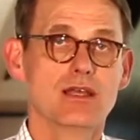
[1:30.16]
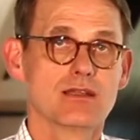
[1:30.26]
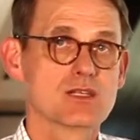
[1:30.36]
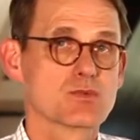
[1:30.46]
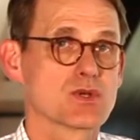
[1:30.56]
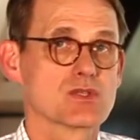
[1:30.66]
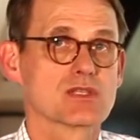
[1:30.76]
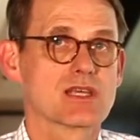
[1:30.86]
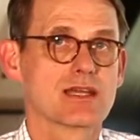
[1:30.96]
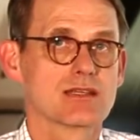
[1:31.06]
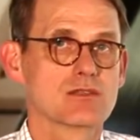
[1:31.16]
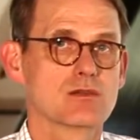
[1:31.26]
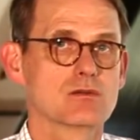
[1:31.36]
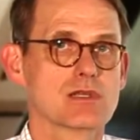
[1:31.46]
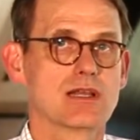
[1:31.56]
This process guiding
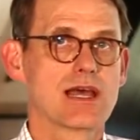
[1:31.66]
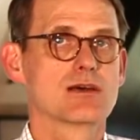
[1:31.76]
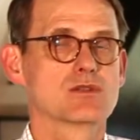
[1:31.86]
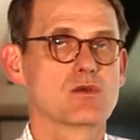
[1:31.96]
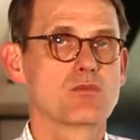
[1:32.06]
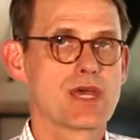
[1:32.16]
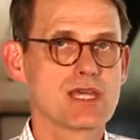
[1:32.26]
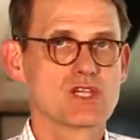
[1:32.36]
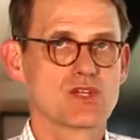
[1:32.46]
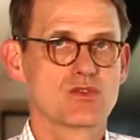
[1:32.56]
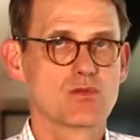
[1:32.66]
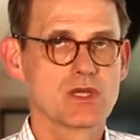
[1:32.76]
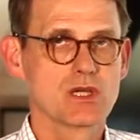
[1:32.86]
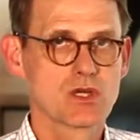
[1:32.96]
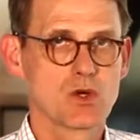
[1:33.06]
tool allows the patient to
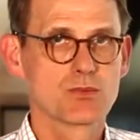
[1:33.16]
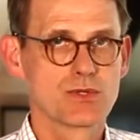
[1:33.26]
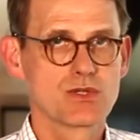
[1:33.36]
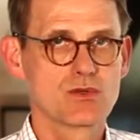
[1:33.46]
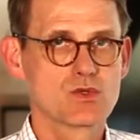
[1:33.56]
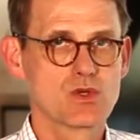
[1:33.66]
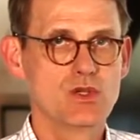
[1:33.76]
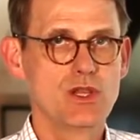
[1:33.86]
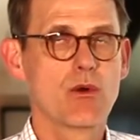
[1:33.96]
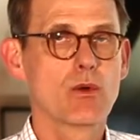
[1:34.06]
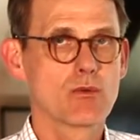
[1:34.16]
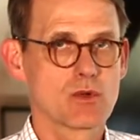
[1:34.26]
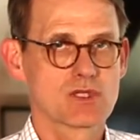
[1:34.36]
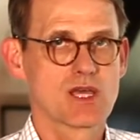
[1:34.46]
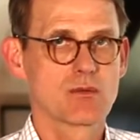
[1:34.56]
be a co-producer, knowing
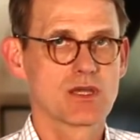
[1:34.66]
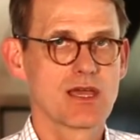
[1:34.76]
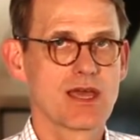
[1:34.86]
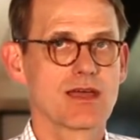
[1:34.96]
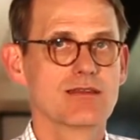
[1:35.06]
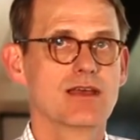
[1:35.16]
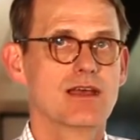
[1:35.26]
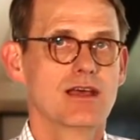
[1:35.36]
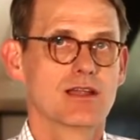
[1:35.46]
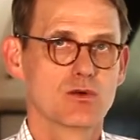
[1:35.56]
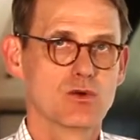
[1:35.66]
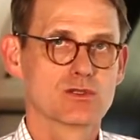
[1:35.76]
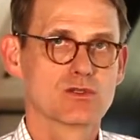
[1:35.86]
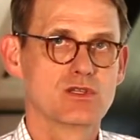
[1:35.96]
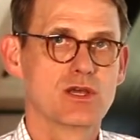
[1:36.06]
what's coming ahead and
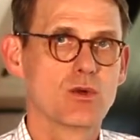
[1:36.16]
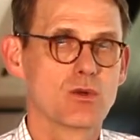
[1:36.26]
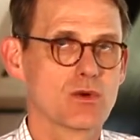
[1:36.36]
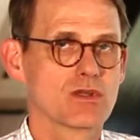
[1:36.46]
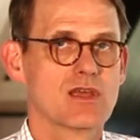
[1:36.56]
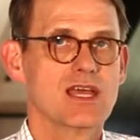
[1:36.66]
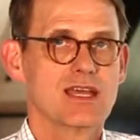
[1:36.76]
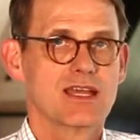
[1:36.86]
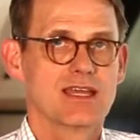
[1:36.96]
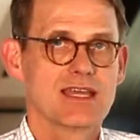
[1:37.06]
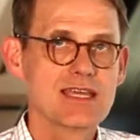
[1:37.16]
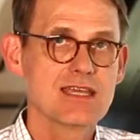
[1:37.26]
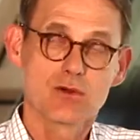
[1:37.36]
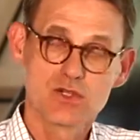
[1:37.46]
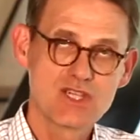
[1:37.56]
also knowing what
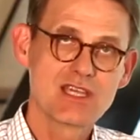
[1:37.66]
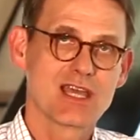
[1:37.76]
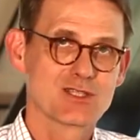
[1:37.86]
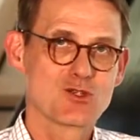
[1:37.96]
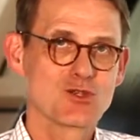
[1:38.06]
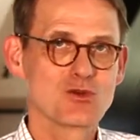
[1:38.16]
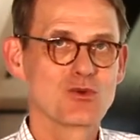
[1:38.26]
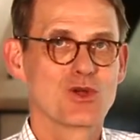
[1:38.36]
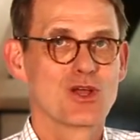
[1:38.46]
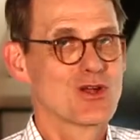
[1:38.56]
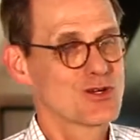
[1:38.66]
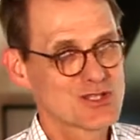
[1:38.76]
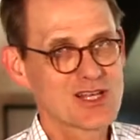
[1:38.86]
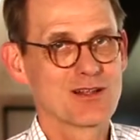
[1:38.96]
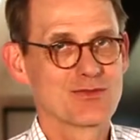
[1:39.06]
he or she has to do
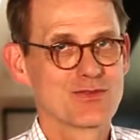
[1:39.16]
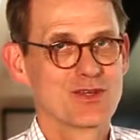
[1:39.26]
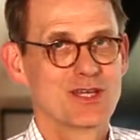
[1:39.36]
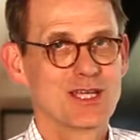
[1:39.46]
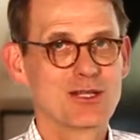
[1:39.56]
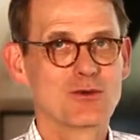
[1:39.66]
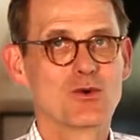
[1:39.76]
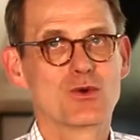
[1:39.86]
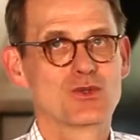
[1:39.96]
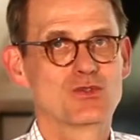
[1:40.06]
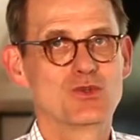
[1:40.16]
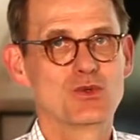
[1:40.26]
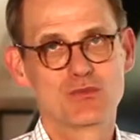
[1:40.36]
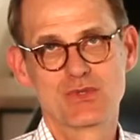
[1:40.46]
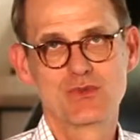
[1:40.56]
herself in order to
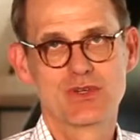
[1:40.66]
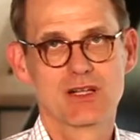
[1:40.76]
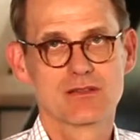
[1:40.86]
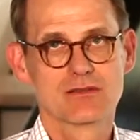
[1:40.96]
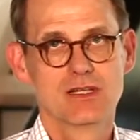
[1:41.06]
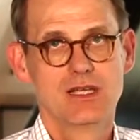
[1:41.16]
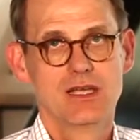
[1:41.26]
improve health.